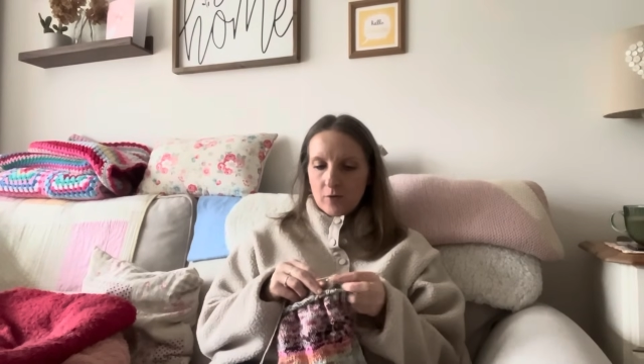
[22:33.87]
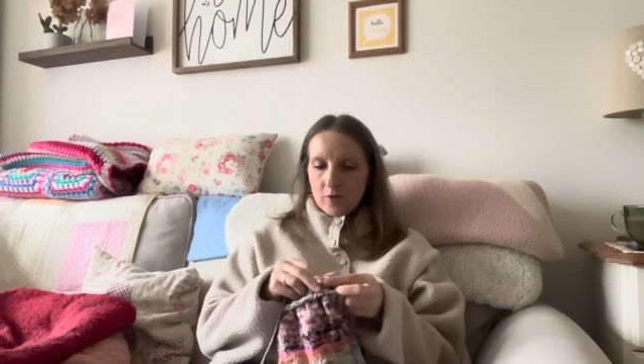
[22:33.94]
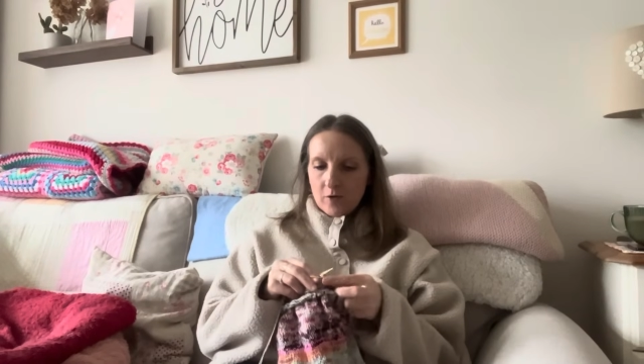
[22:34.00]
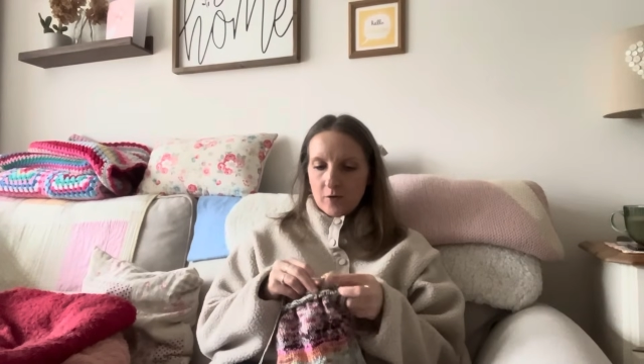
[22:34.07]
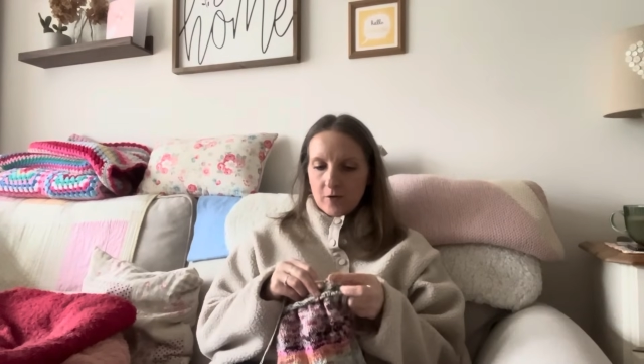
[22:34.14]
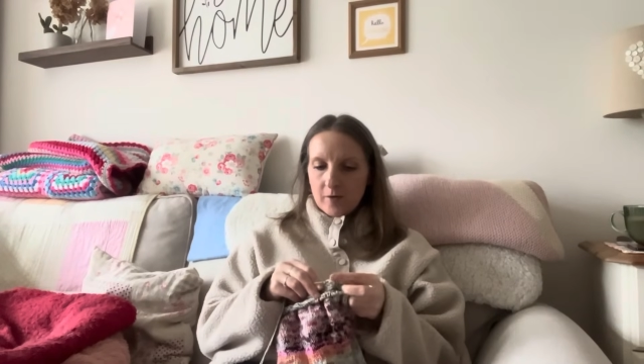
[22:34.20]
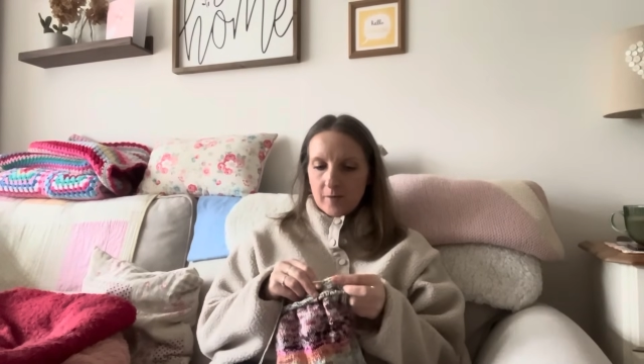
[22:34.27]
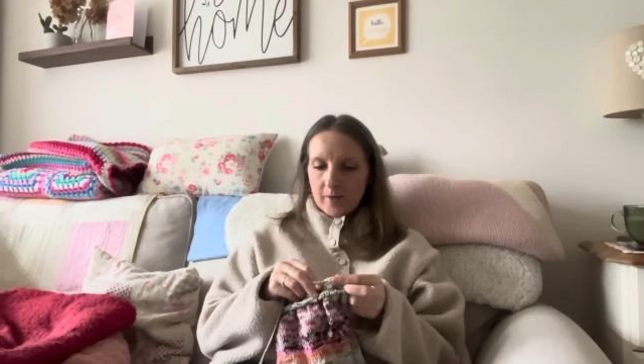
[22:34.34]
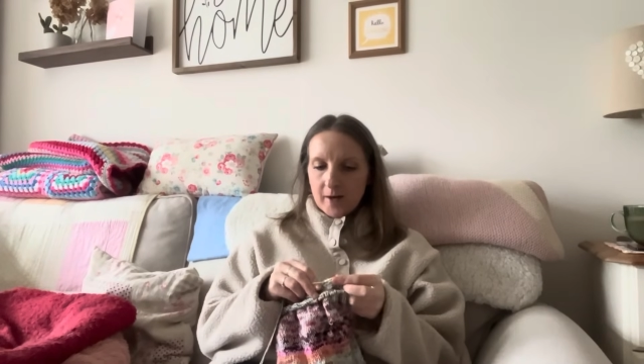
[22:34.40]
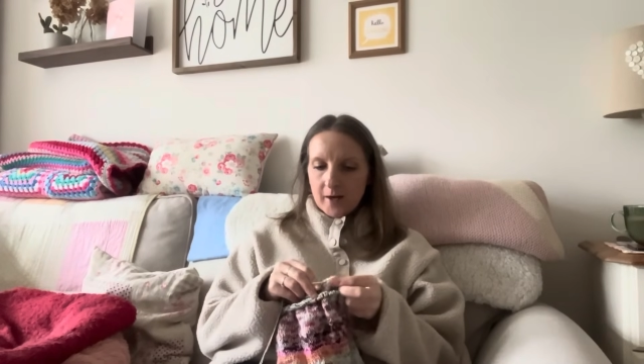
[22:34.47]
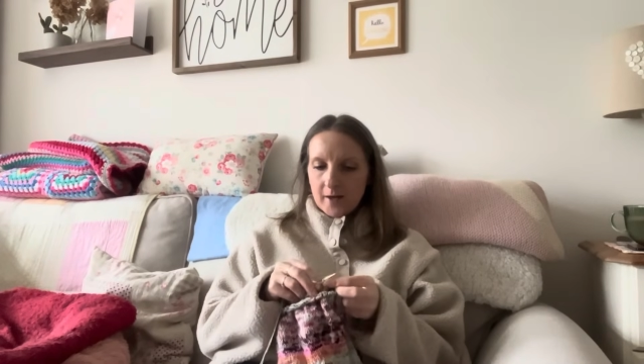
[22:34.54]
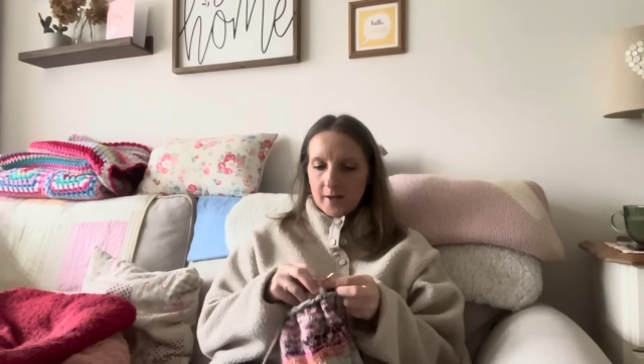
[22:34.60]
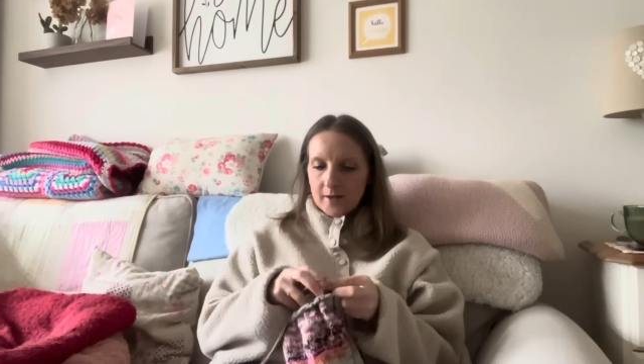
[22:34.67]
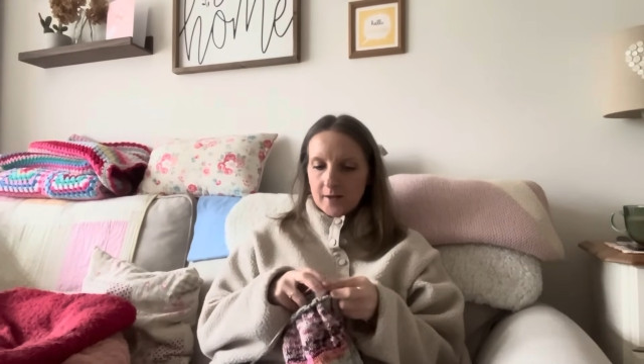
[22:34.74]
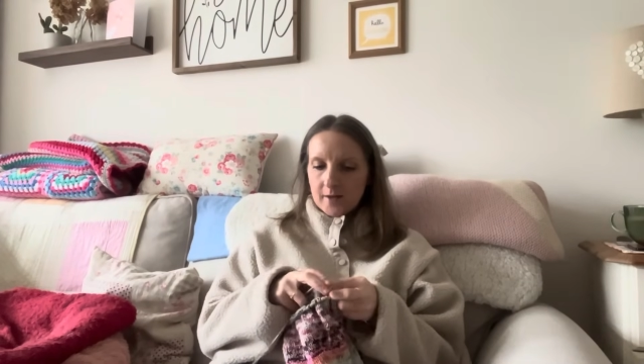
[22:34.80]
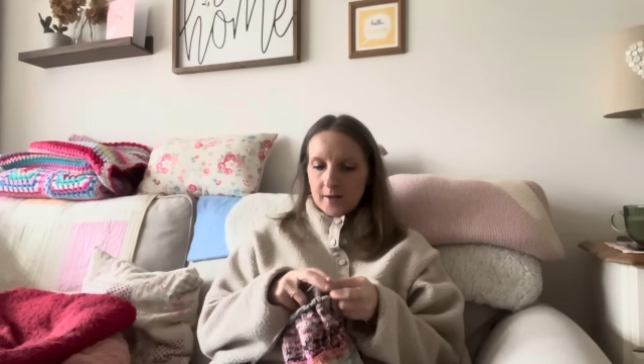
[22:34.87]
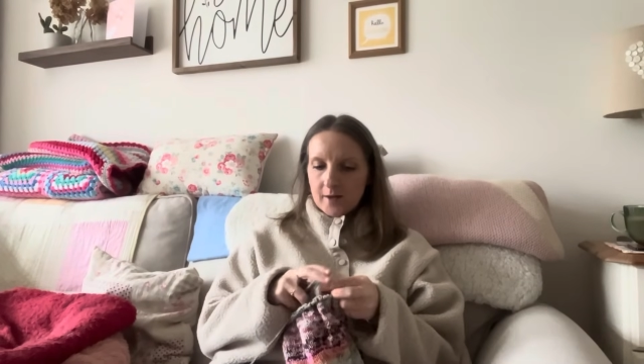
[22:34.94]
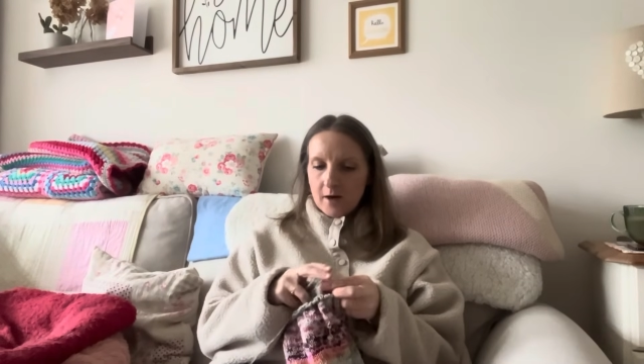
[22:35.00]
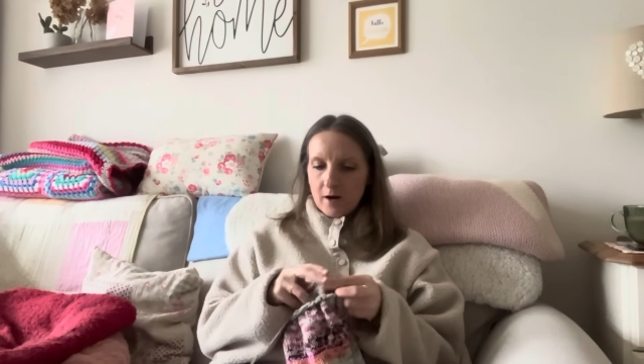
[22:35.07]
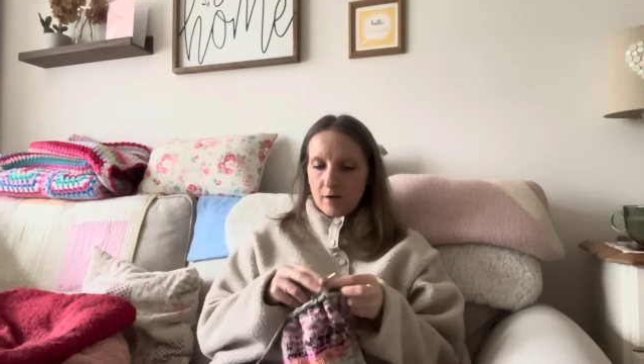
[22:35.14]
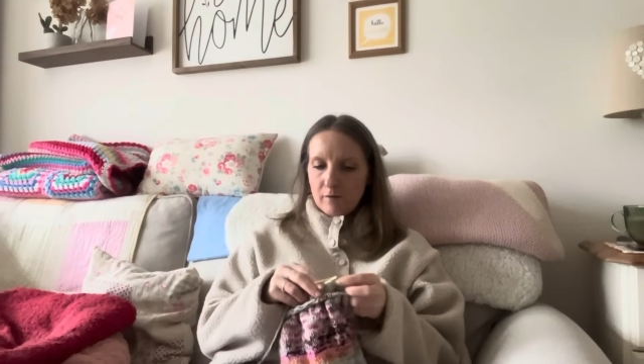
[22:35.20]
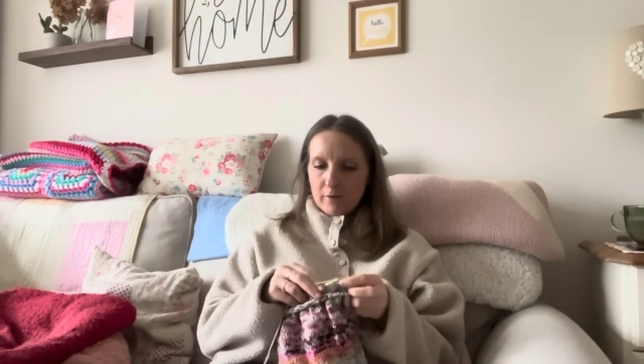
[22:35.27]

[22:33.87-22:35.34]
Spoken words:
on my scarf,